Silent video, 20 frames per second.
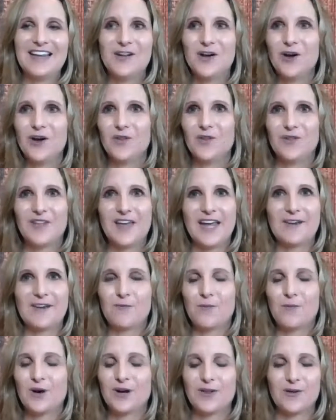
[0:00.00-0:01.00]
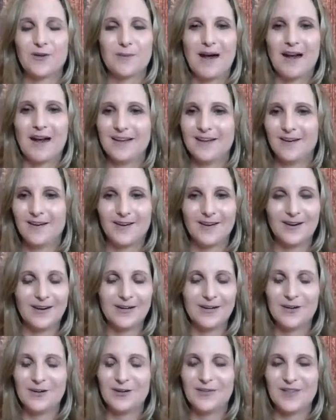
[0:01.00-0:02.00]
they know that they have worked their body
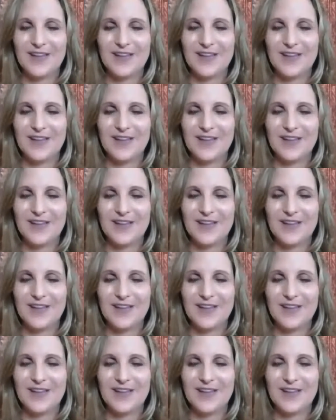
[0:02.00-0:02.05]
hard.